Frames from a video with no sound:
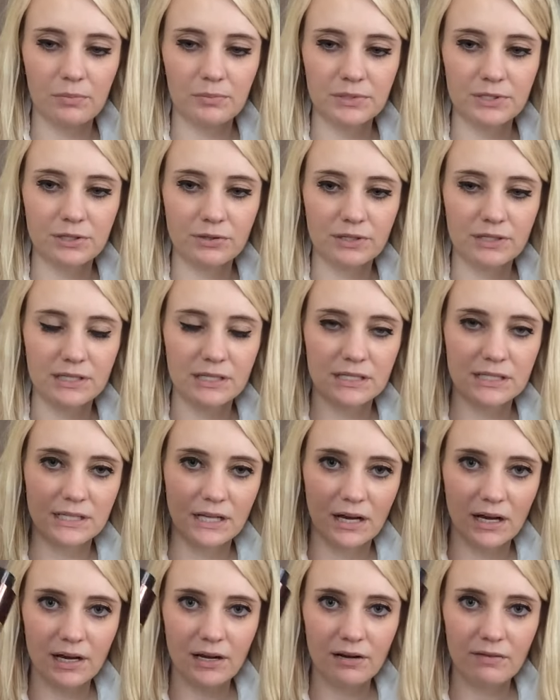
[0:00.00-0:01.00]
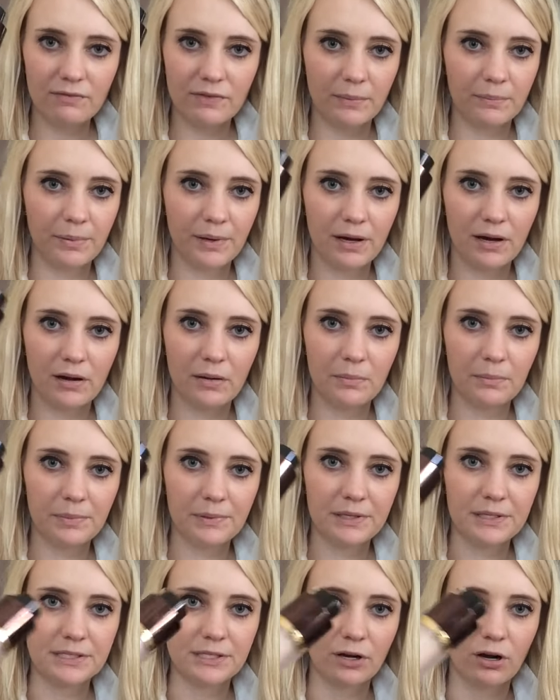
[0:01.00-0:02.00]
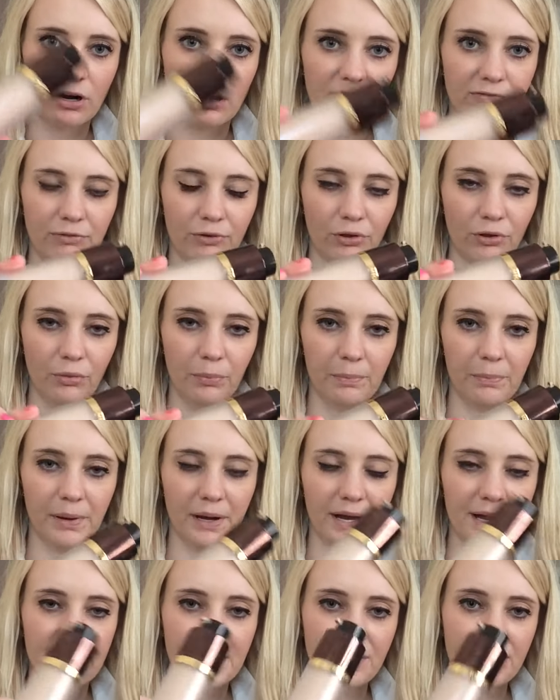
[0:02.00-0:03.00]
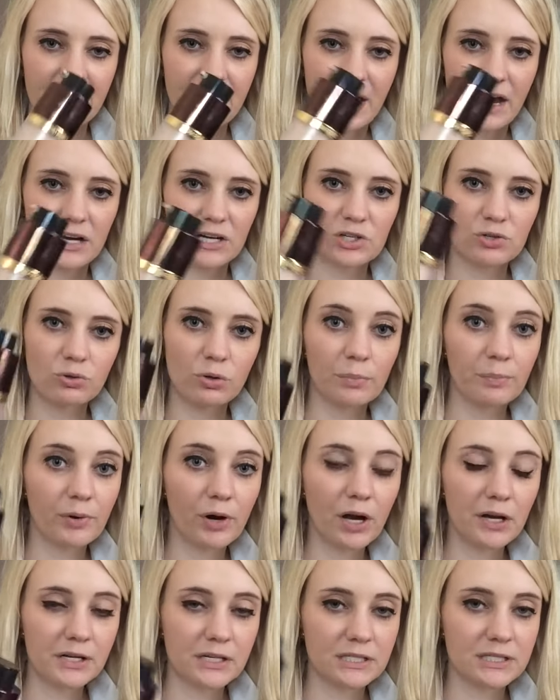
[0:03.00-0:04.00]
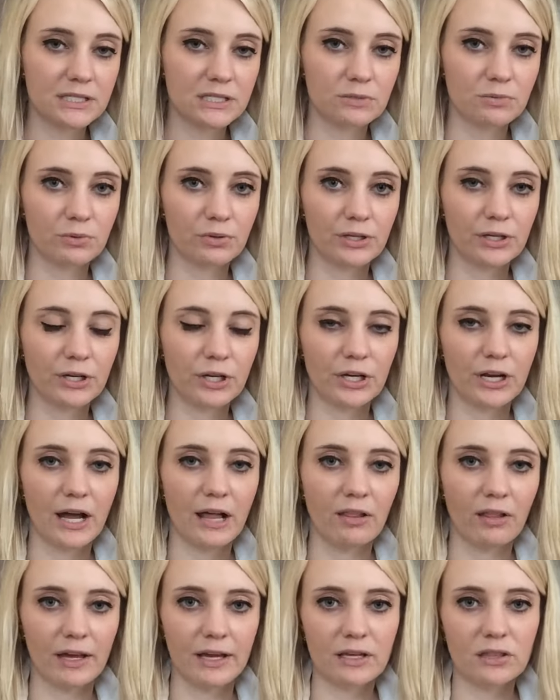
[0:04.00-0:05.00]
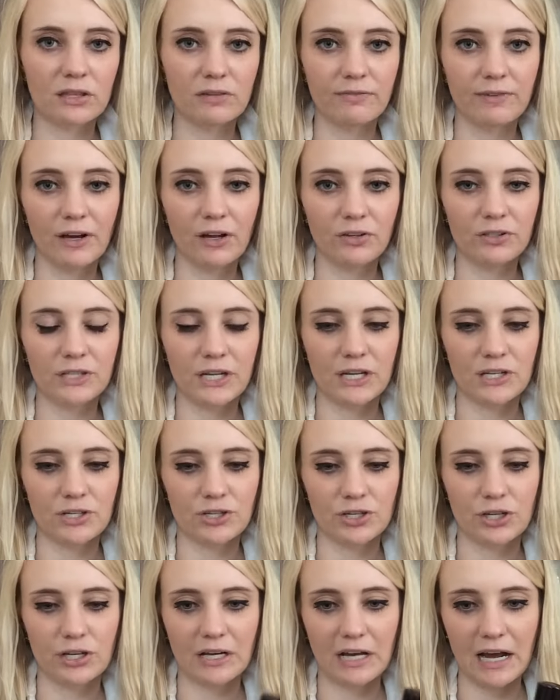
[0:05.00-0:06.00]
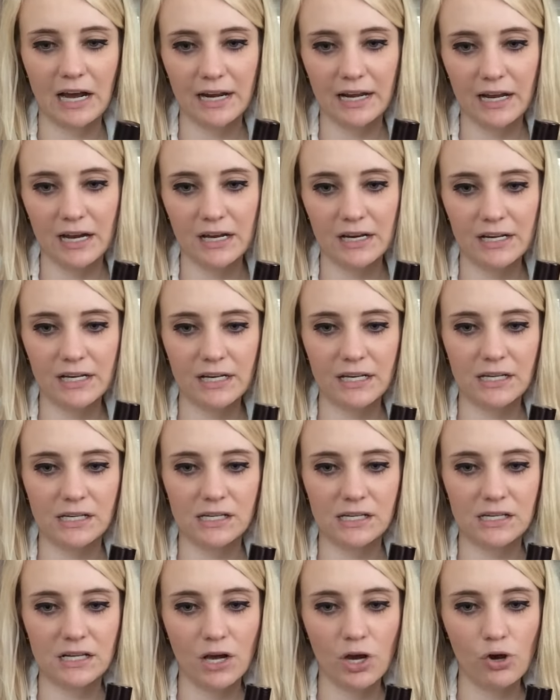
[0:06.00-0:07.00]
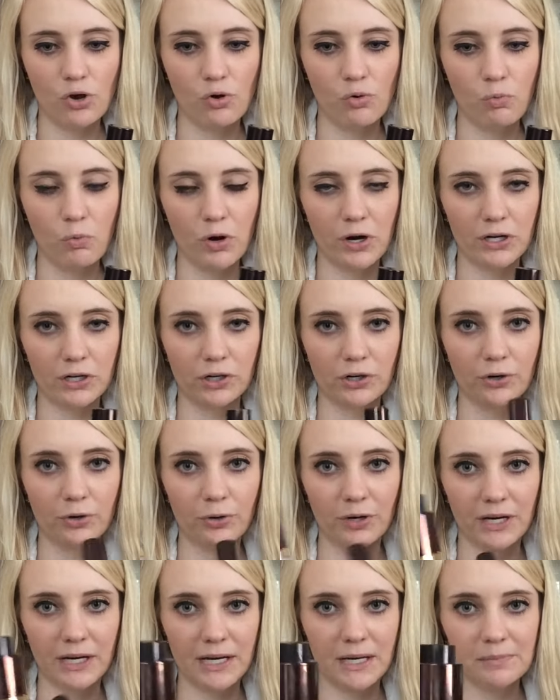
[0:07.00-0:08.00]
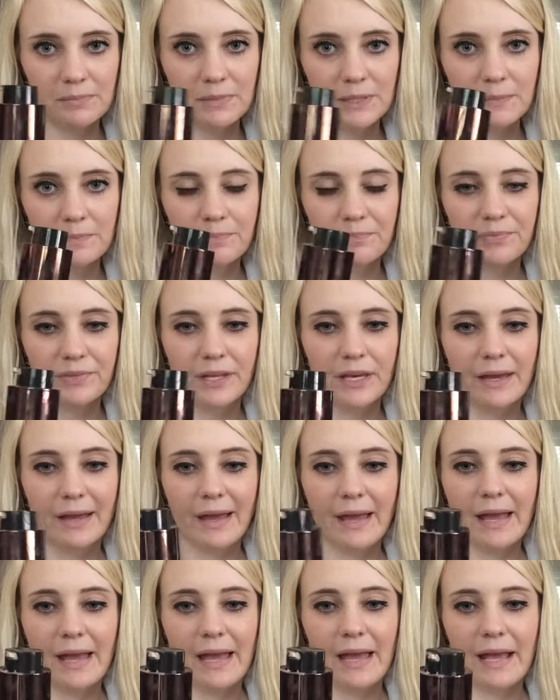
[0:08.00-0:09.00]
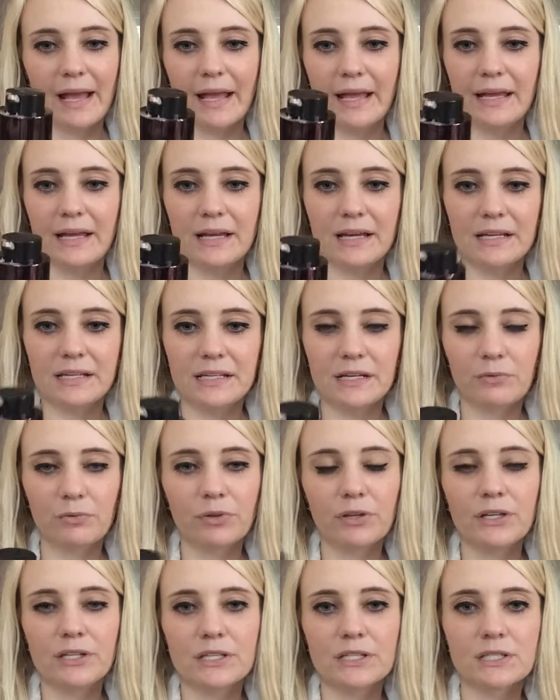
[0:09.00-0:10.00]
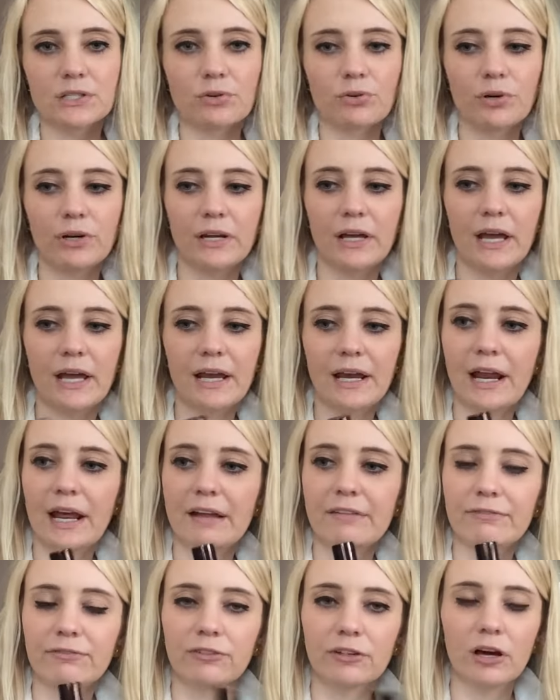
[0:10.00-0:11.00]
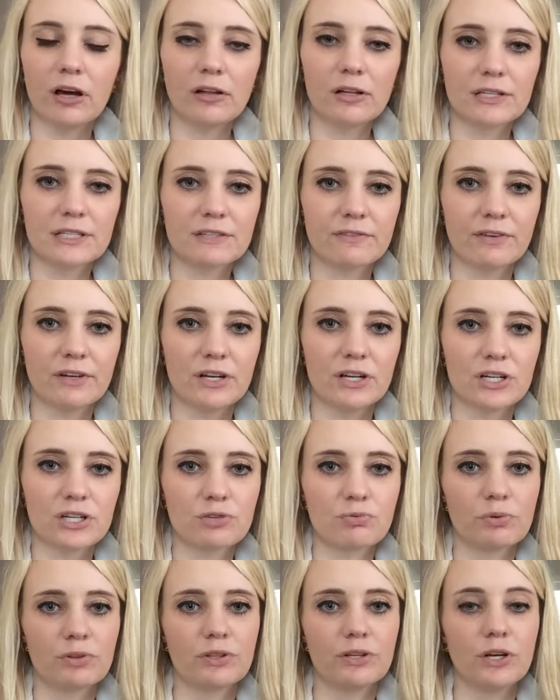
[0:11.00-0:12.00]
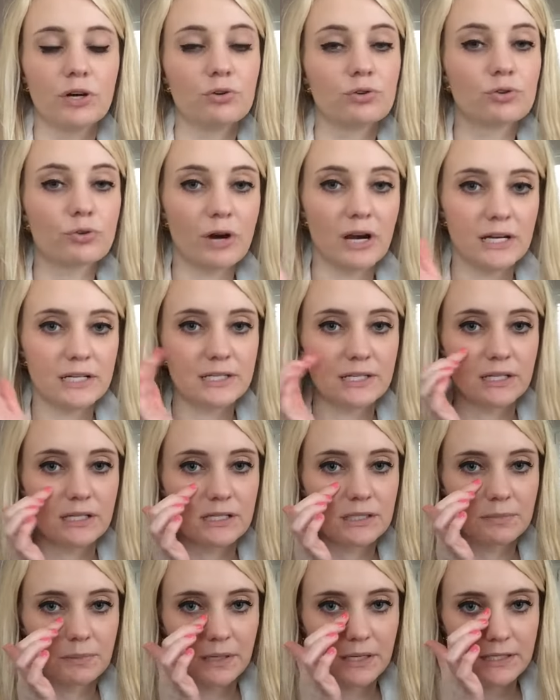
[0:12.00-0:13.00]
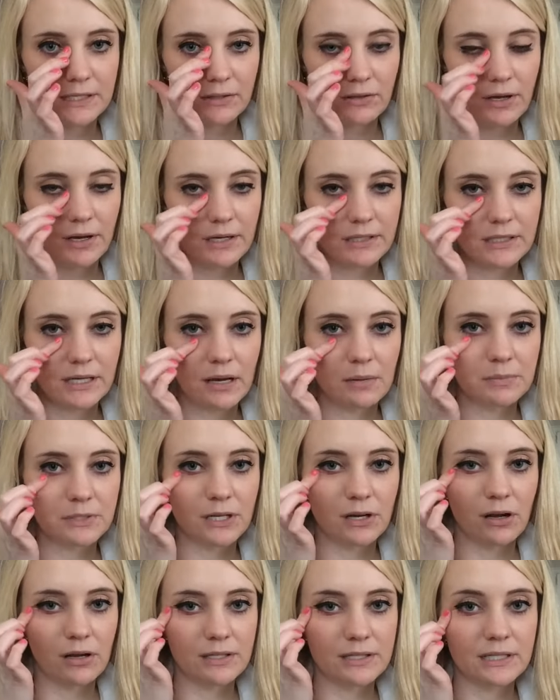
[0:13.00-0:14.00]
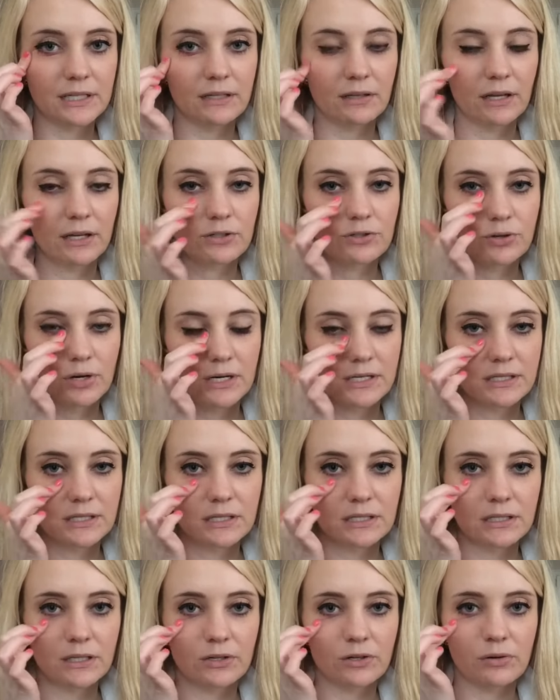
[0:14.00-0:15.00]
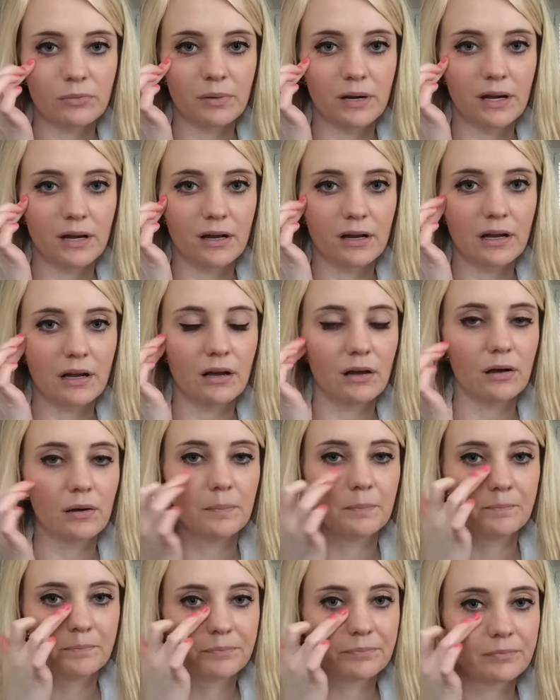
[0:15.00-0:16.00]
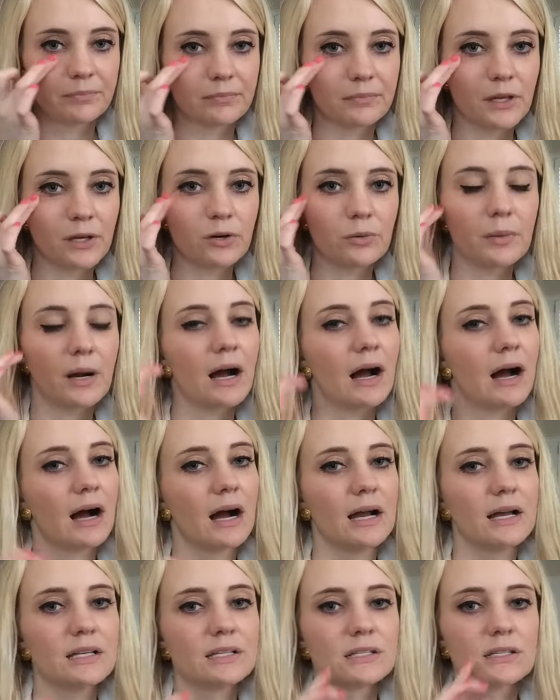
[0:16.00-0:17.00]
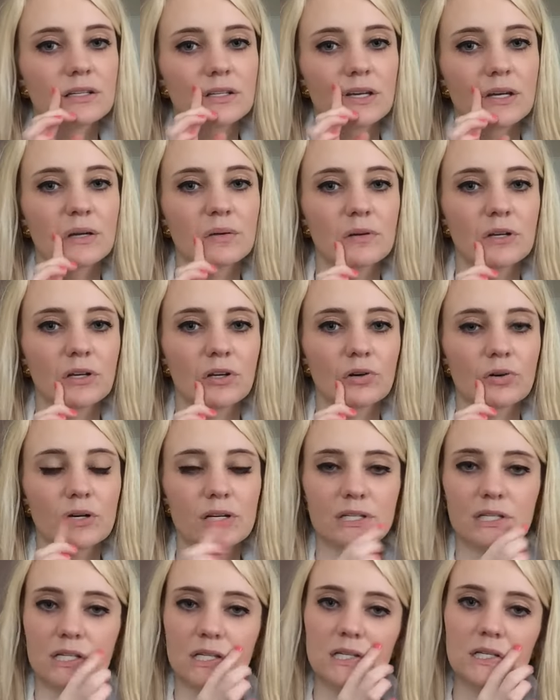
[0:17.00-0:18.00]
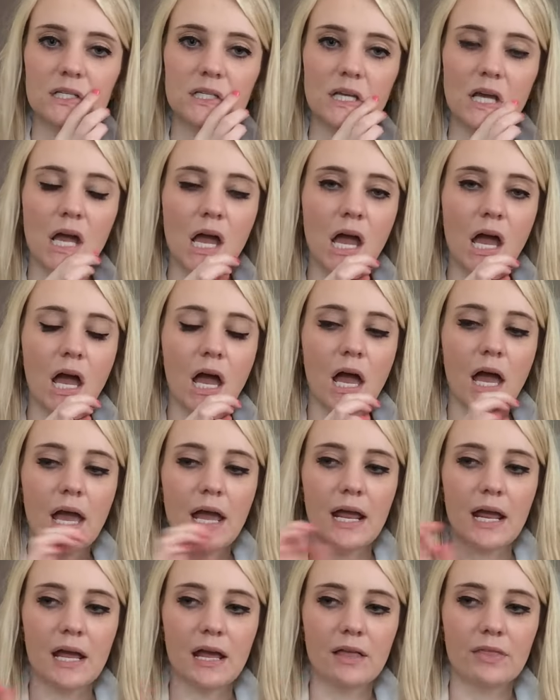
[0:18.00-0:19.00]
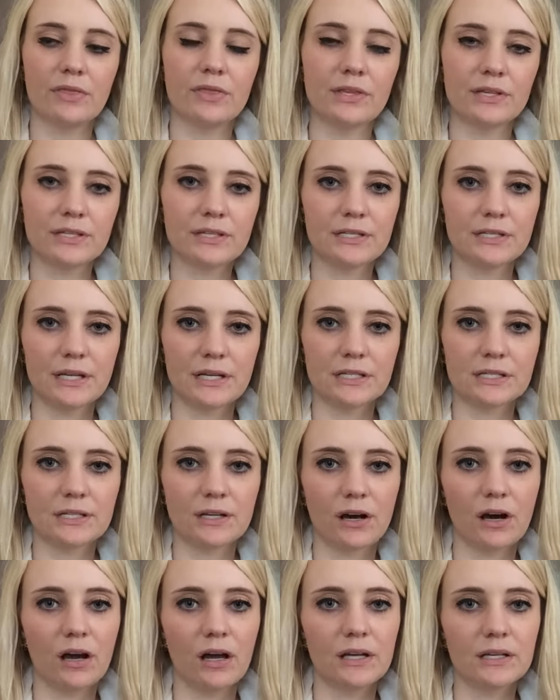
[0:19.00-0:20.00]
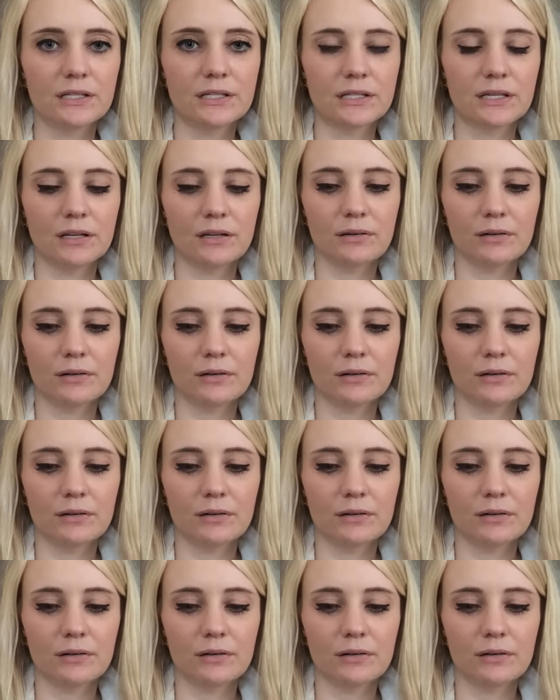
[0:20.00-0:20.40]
So the design of the pump is awful, but the actual product is really good. I like the foundation. I got it in 01 Cream, and it really does create a flawless finish with no traces, because a lot of times I'll see like traces under my eyes and like in creases, and this does not